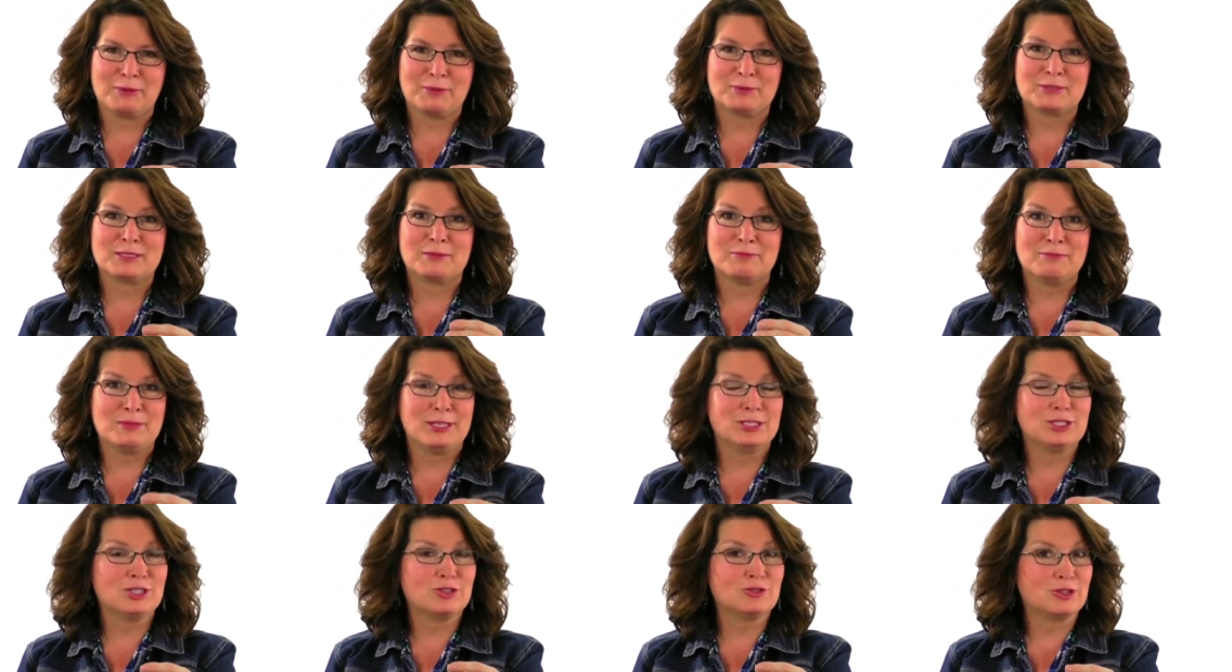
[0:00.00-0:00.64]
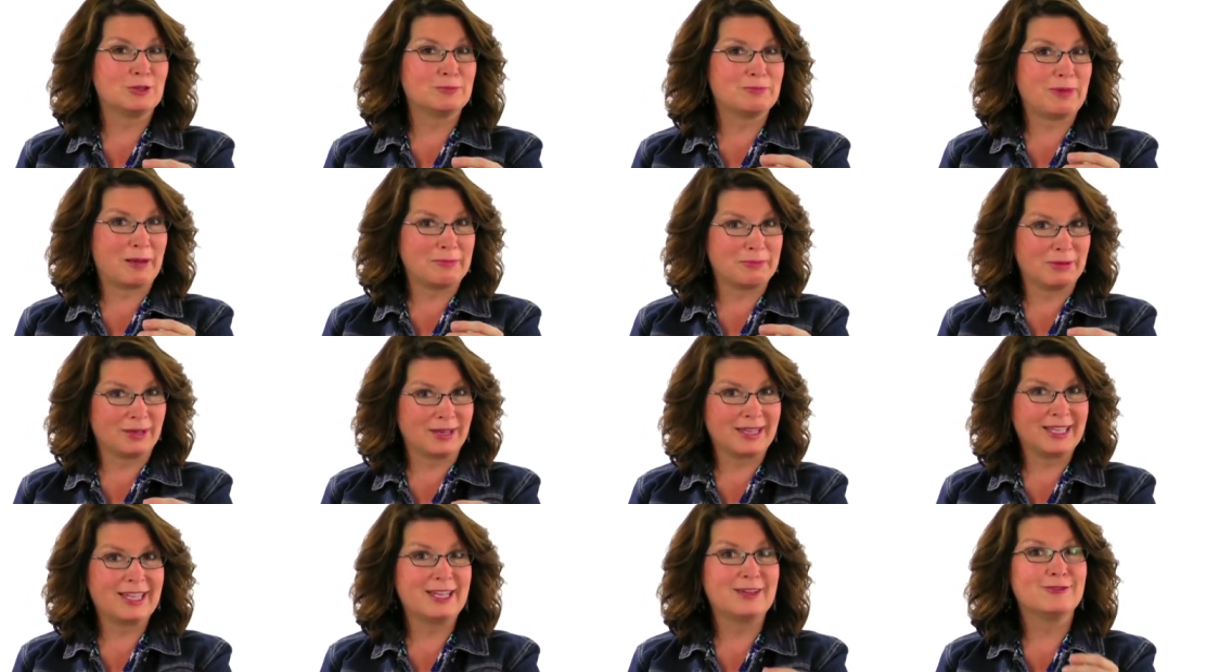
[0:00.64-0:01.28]
It was a mission trip, I
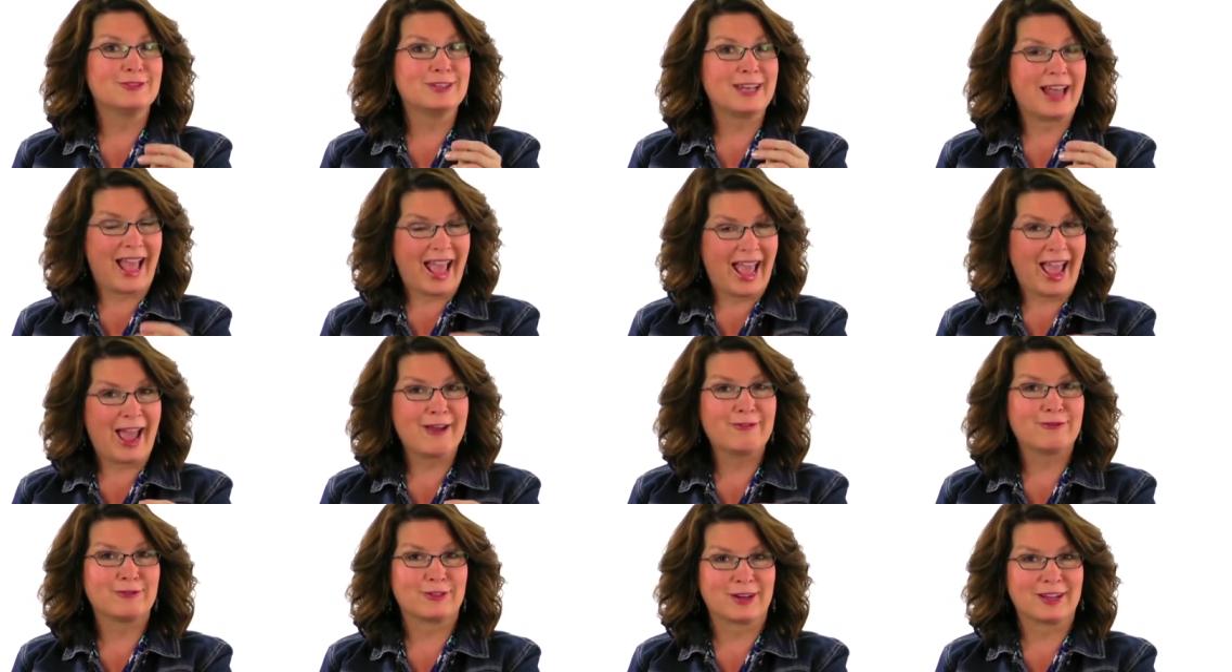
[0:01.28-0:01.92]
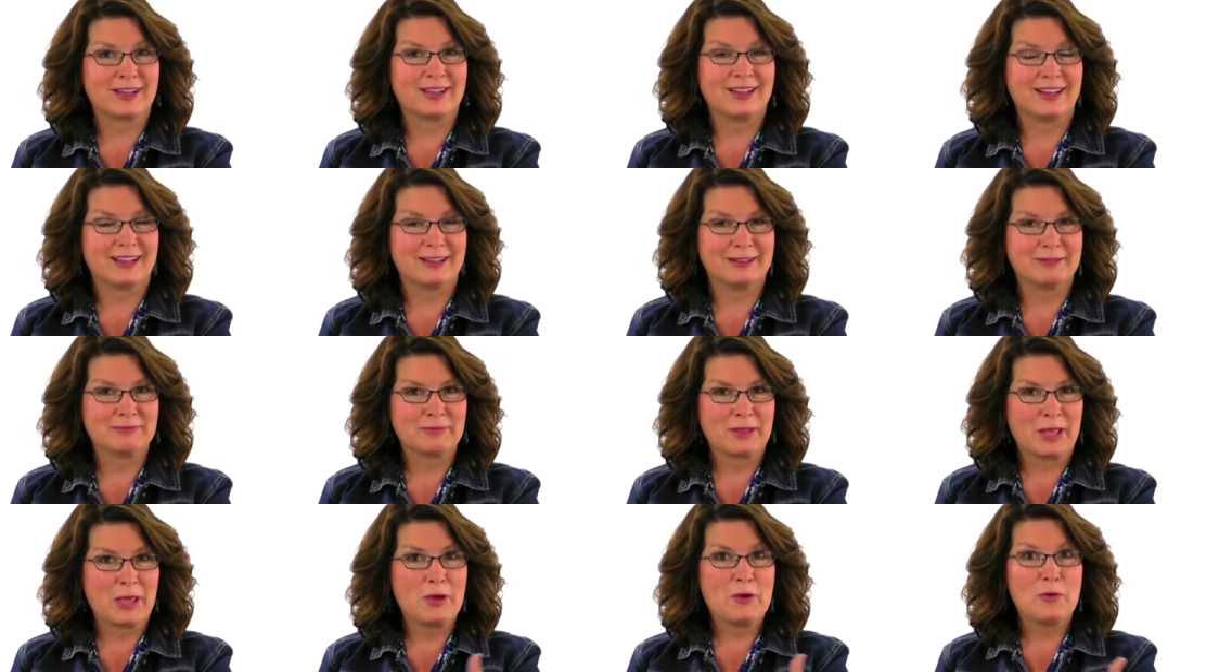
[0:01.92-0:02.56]
believe, to Africa
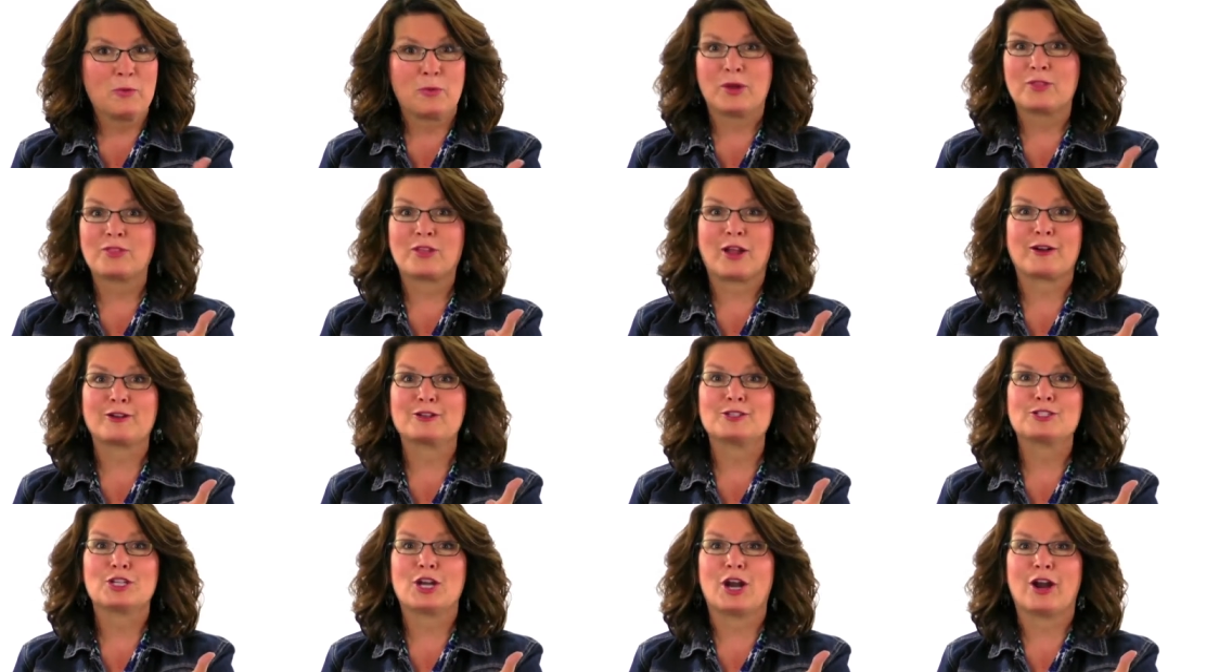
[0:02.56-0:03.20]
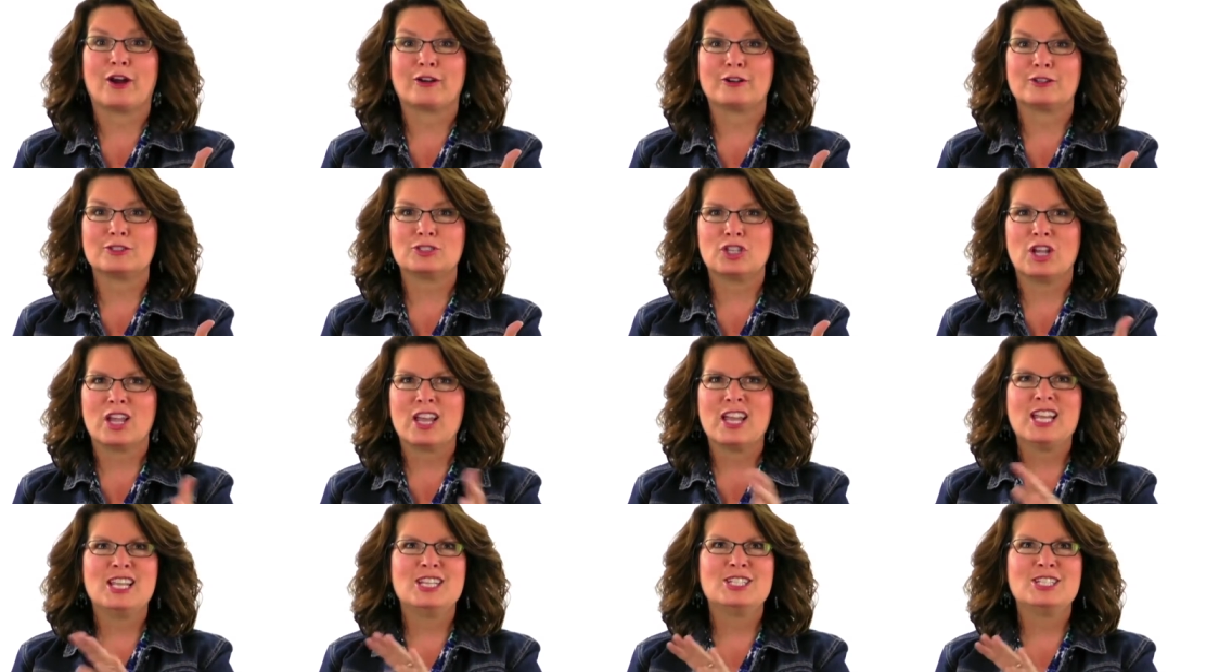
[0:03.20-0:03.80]
with our church.